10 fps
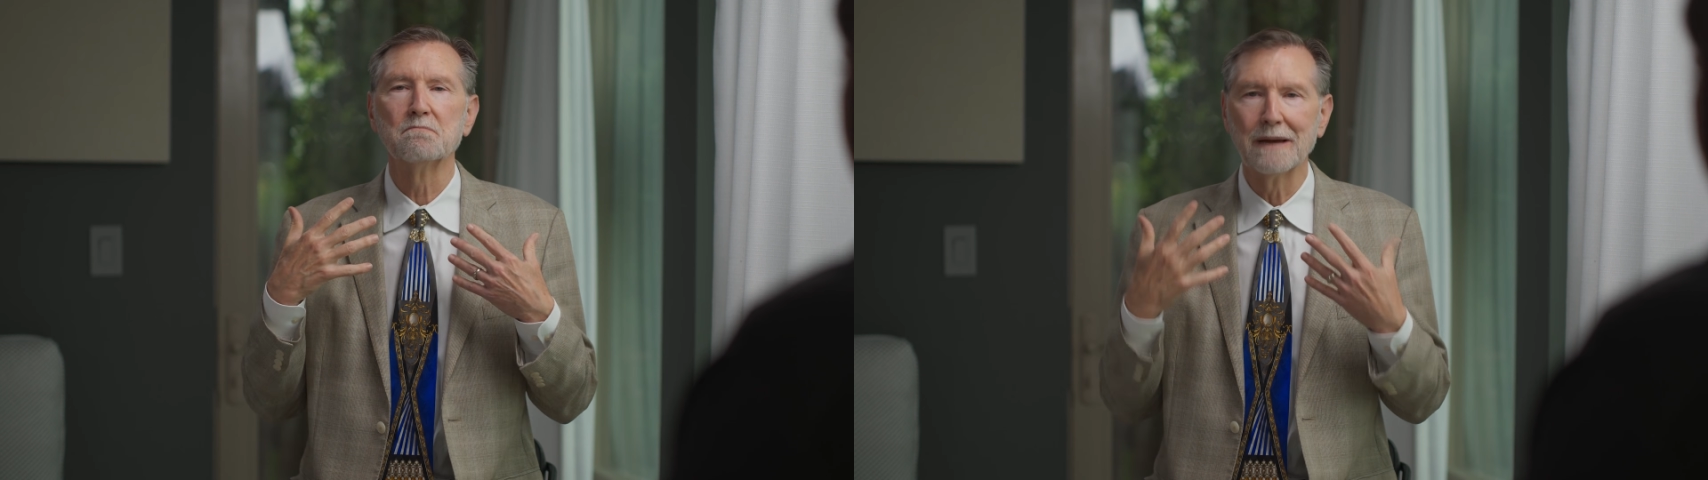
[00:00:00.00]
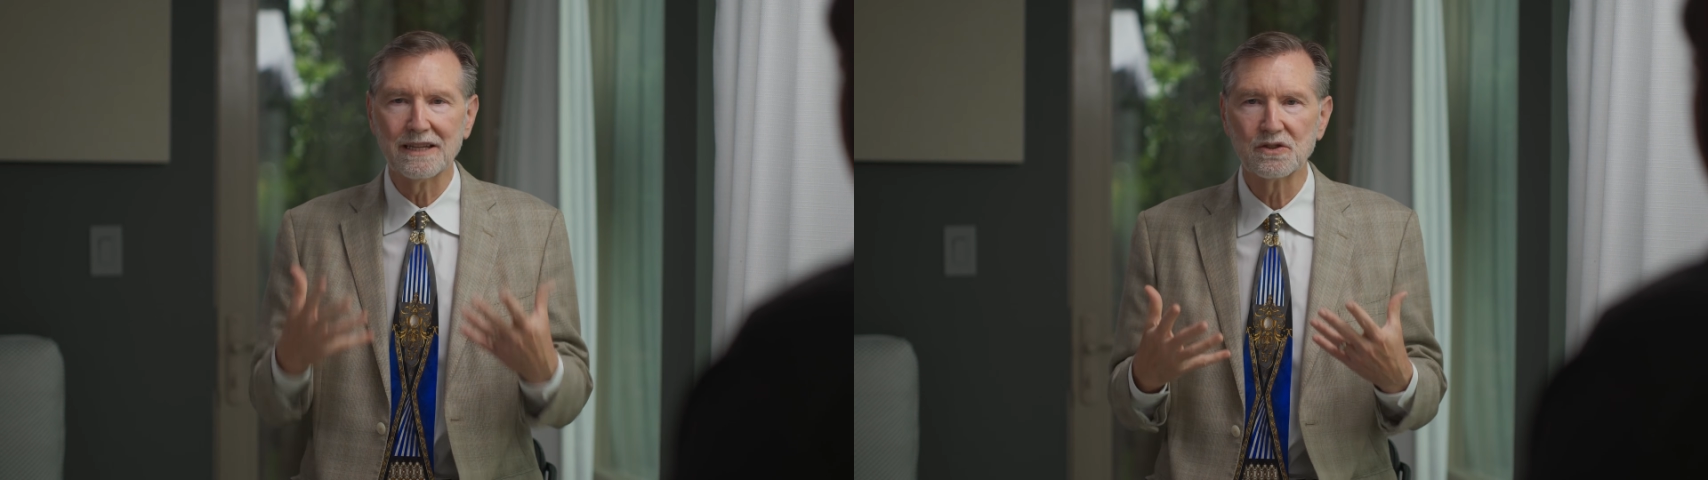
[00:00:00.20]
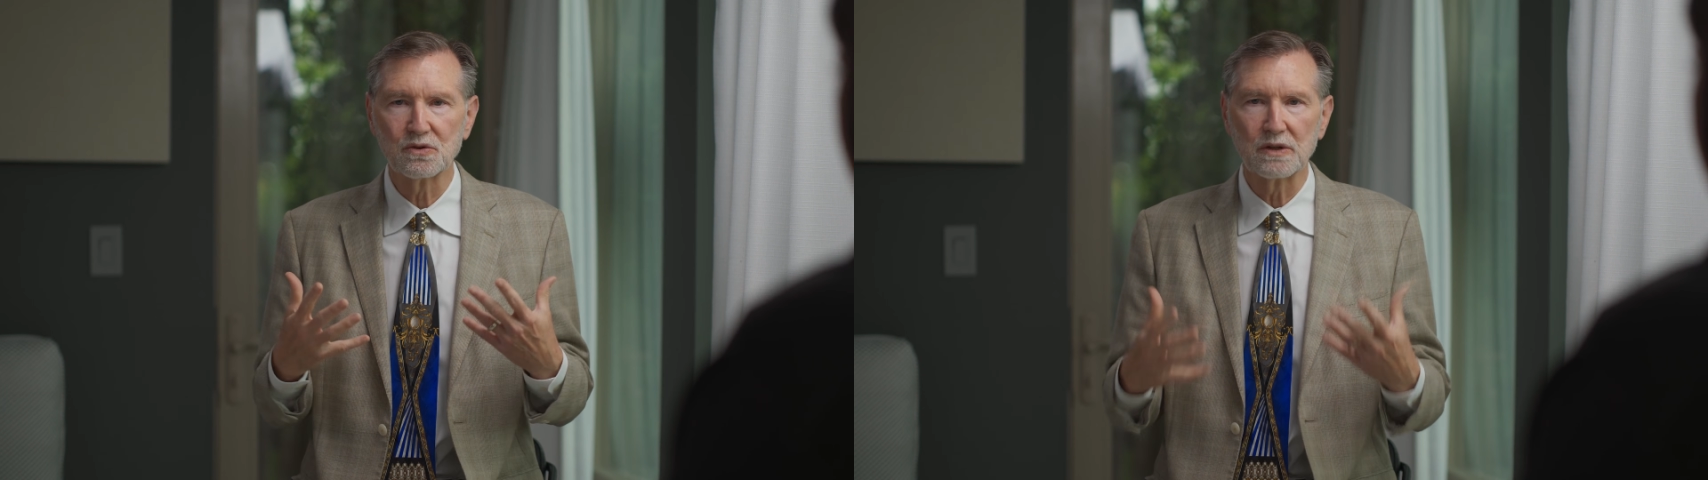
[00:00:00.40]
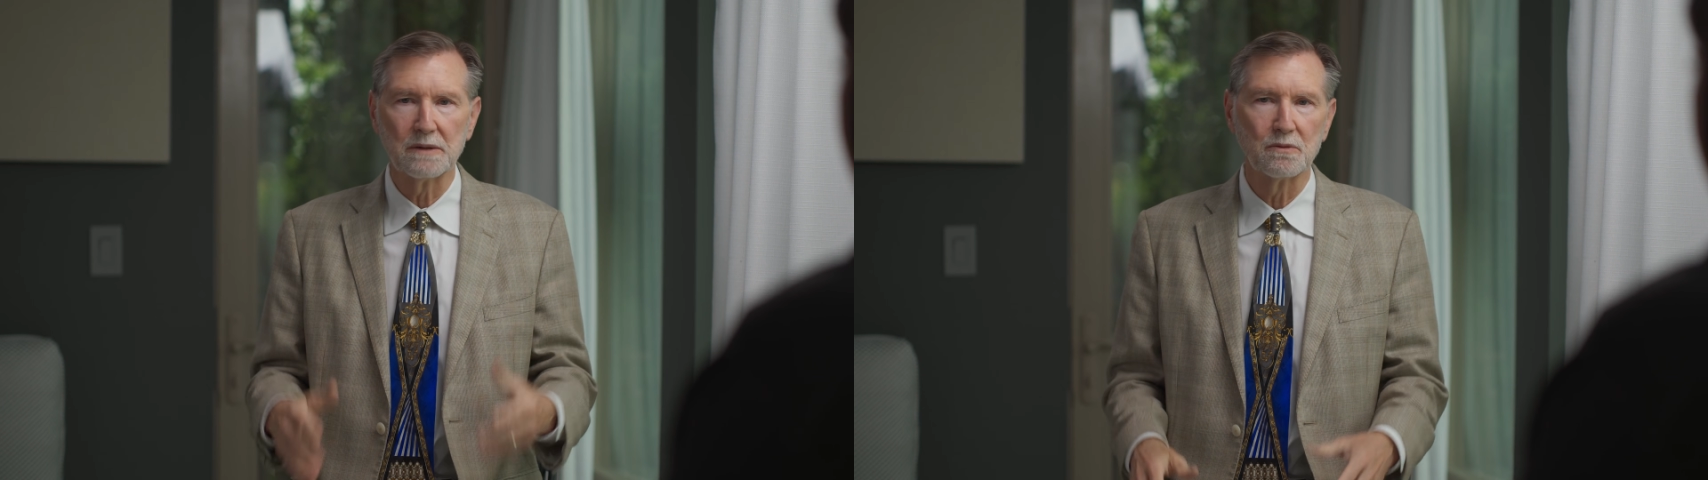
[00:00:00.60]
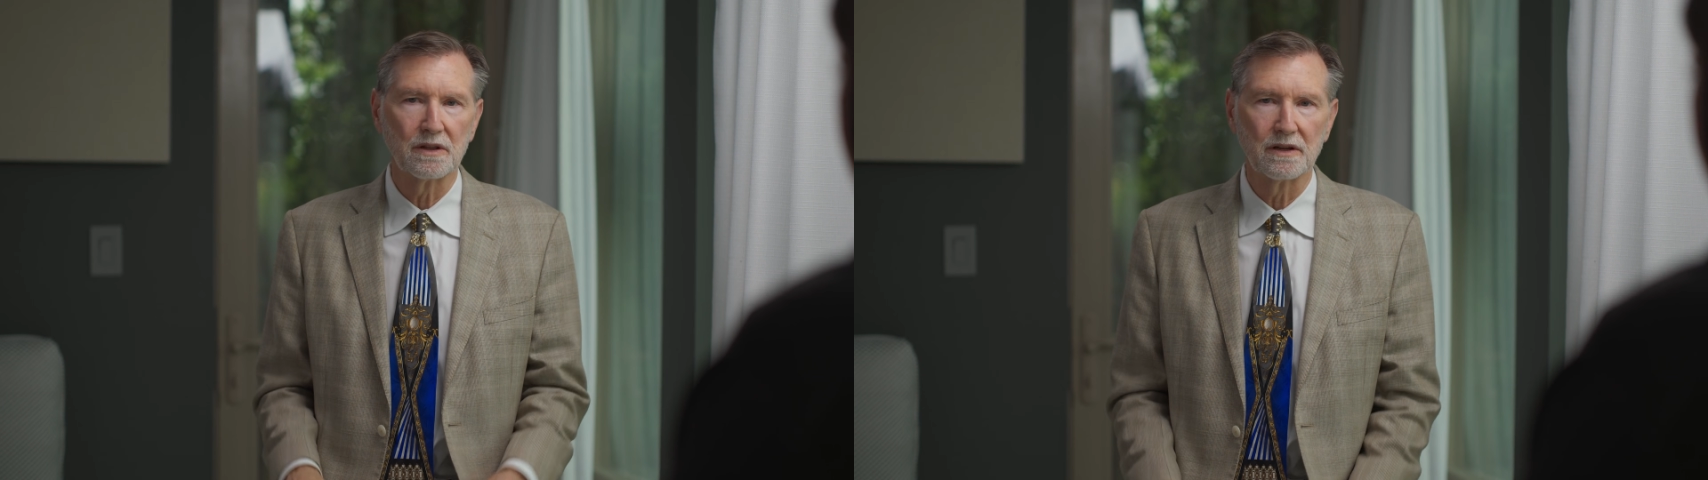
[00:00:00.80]

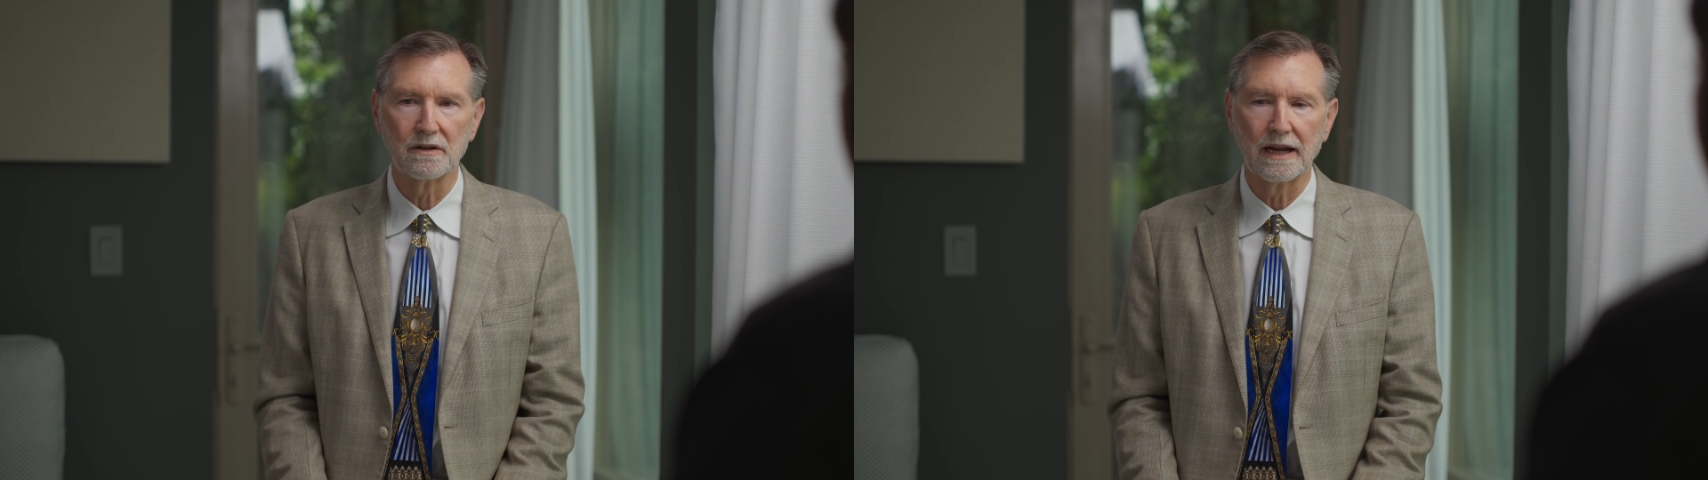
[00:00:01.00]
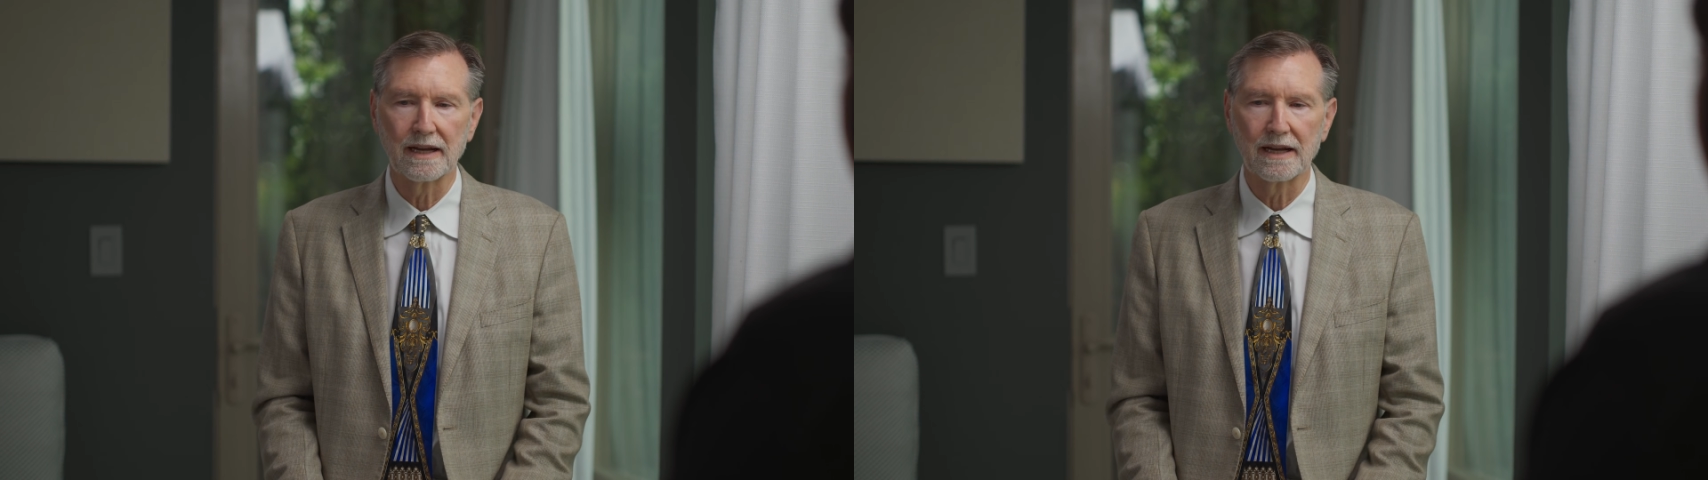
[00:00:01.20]
mainstream with their